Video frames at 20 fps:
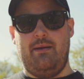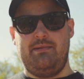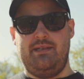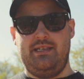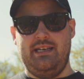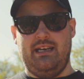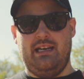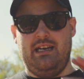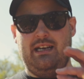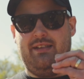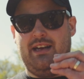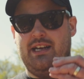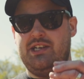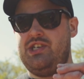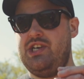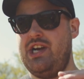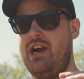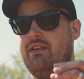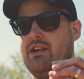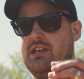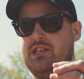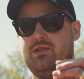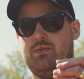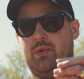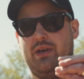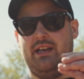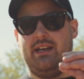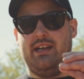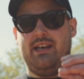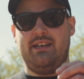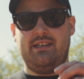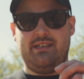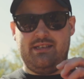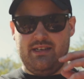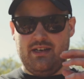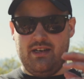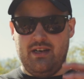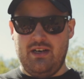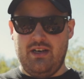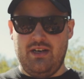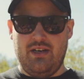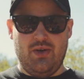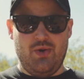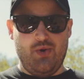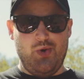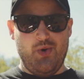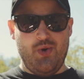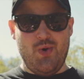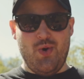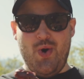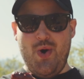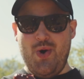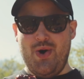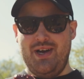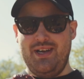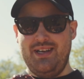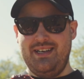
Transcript: particularly that cherry sweetness. Woo!